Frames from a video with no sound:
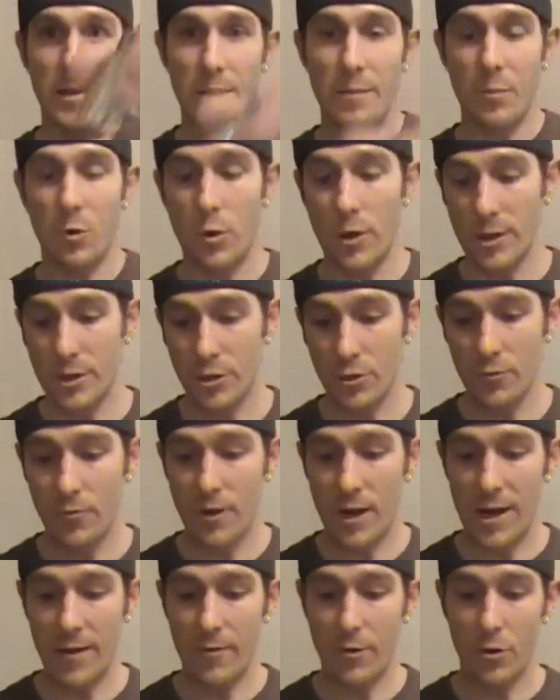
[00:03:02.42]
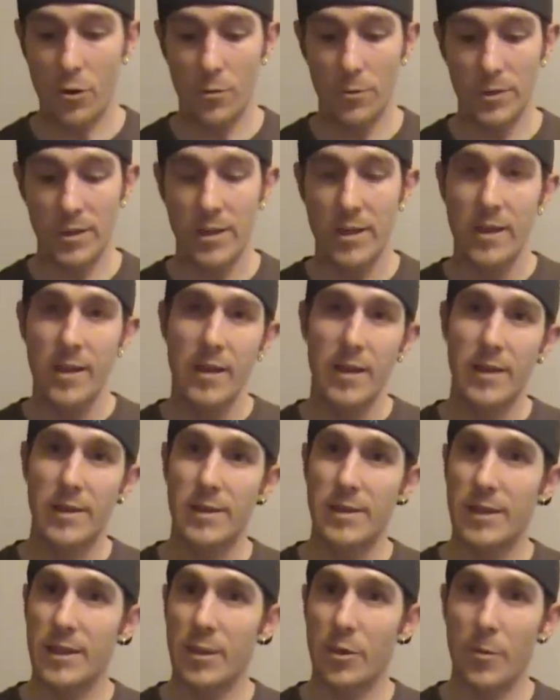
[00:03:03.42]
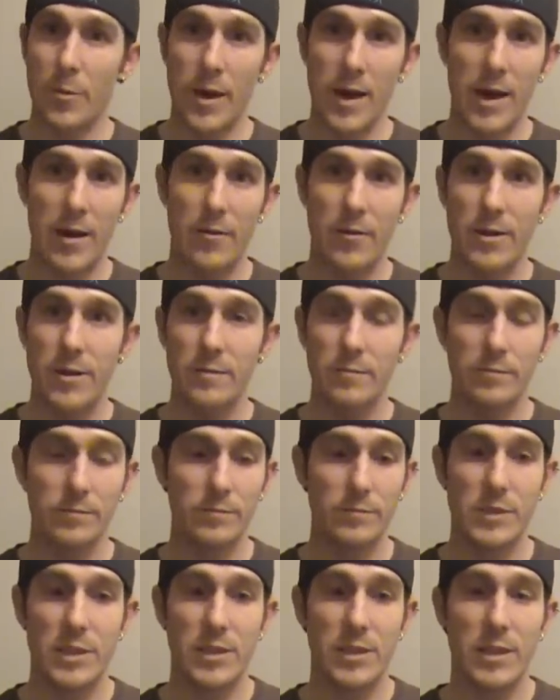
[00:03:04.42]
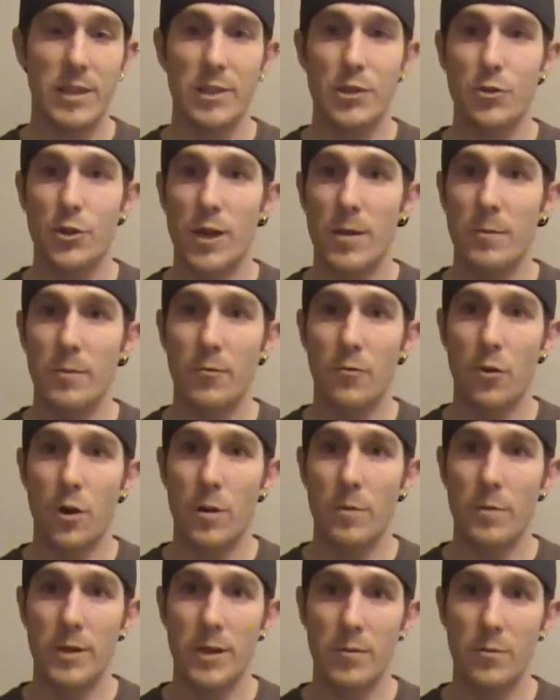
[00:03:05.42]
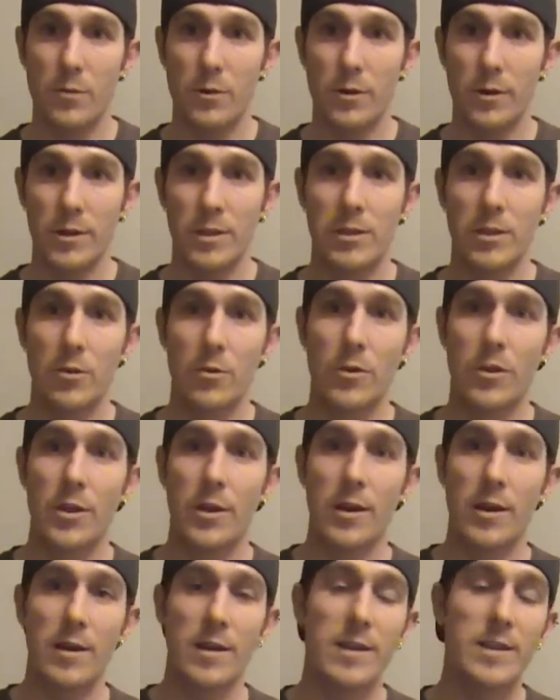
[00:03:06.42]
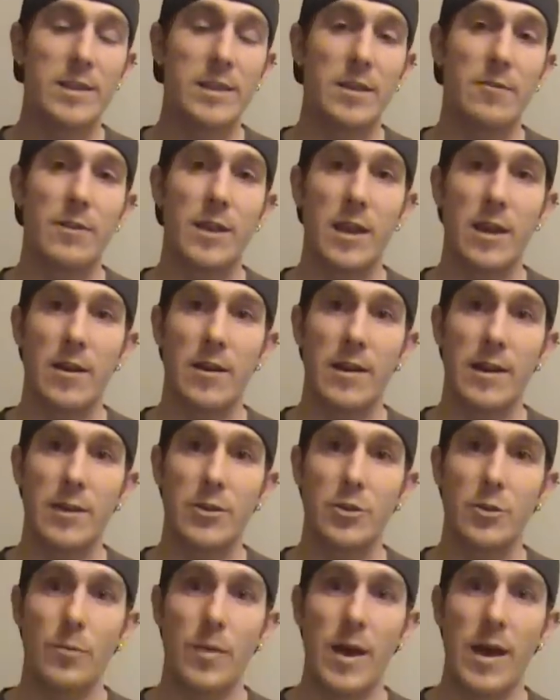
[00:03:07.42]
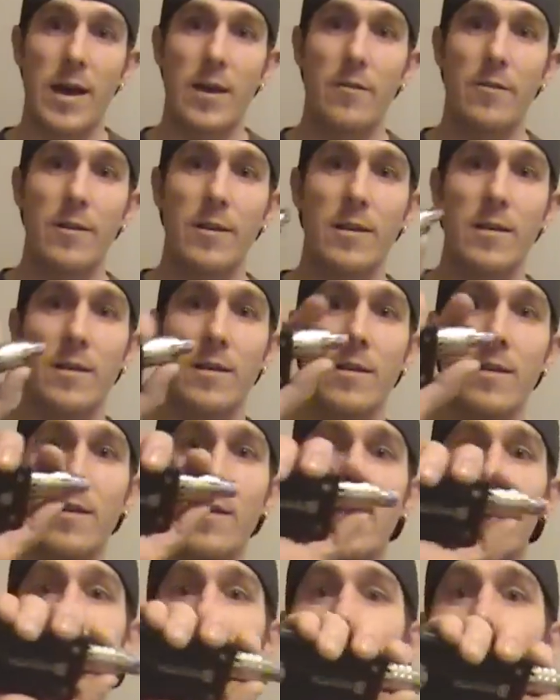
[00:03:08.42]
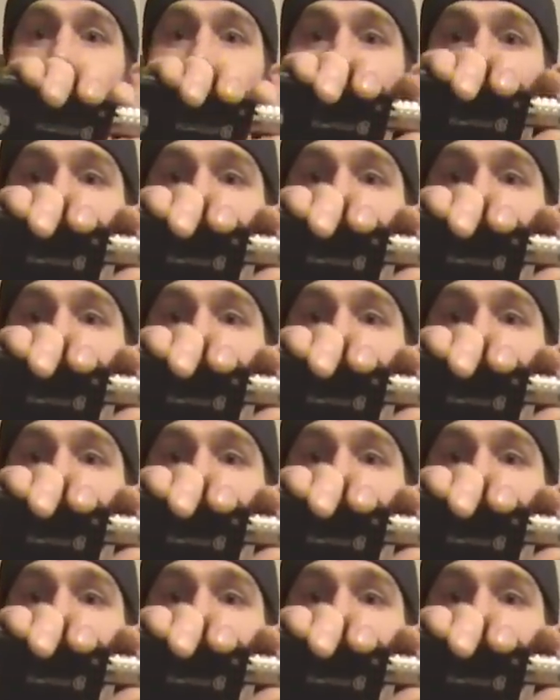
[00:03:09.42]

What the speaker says: at 0.25 ohms, a single battery is going to drain before I'm done work. So with instead of carrying an extra battery, I